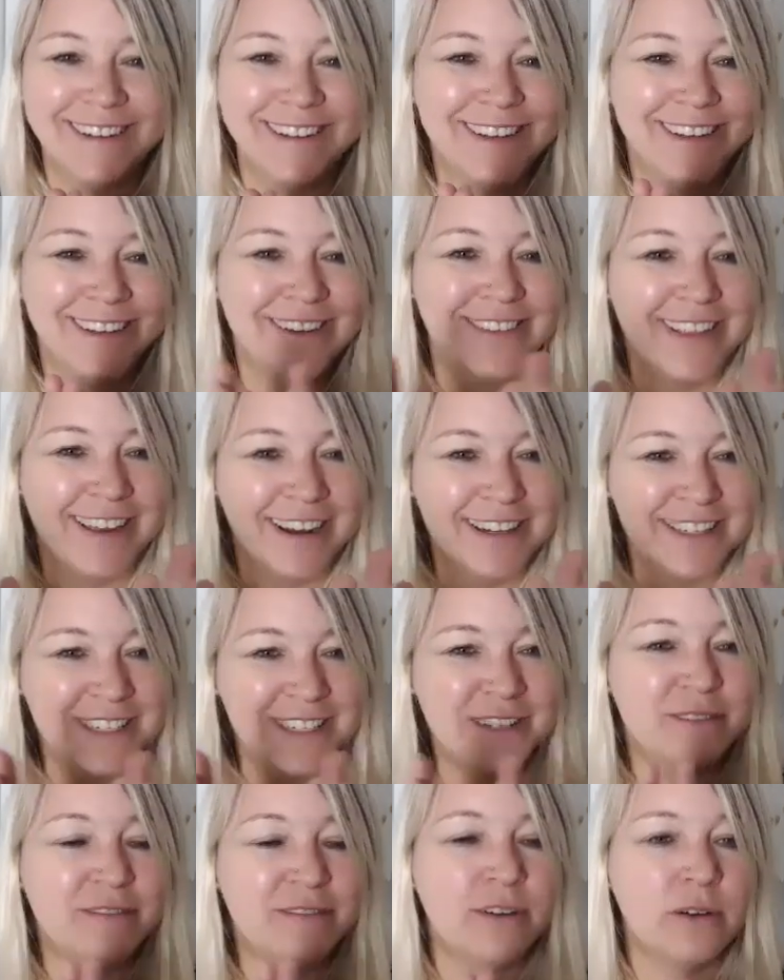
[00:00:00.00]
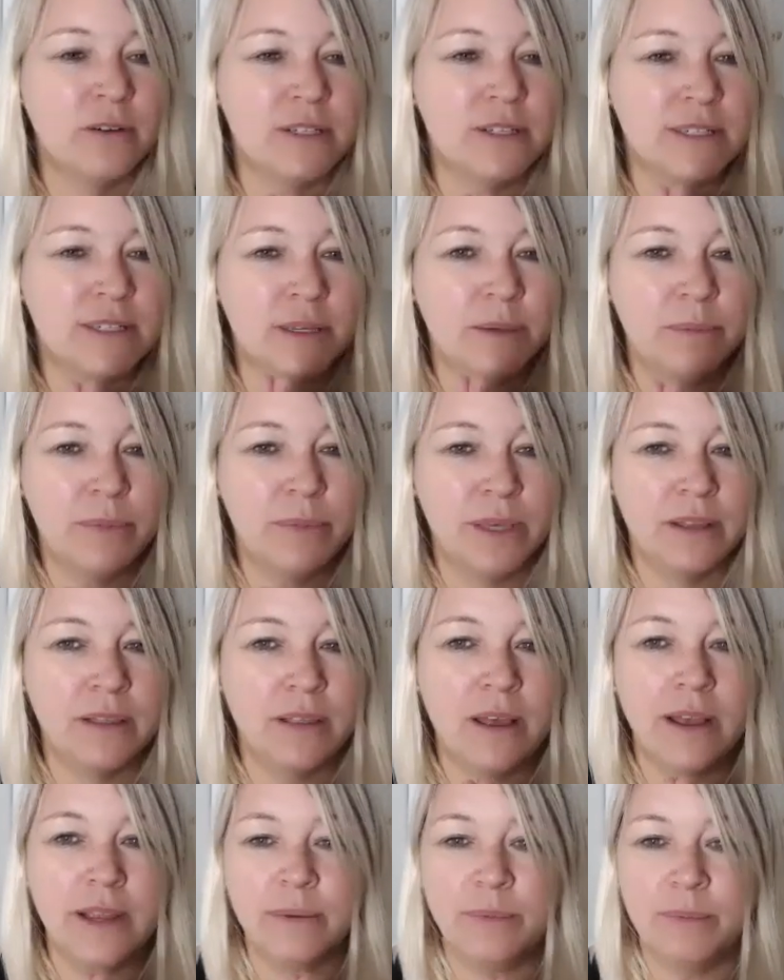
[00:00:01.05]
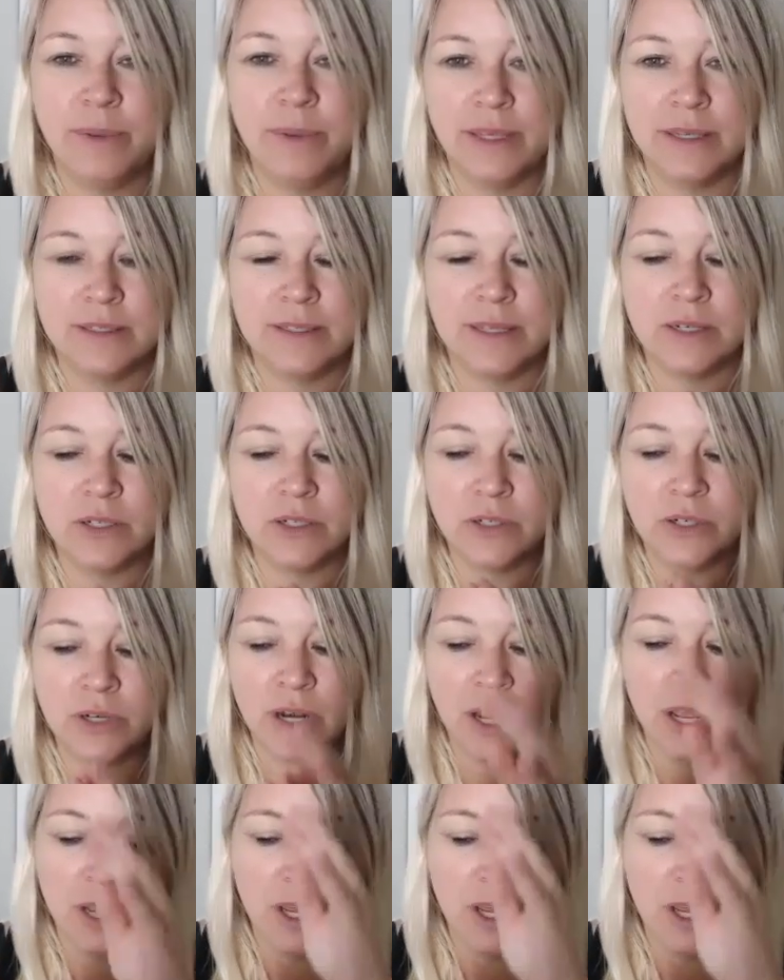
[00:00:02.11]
that idea of focusing, being aligned, being centered.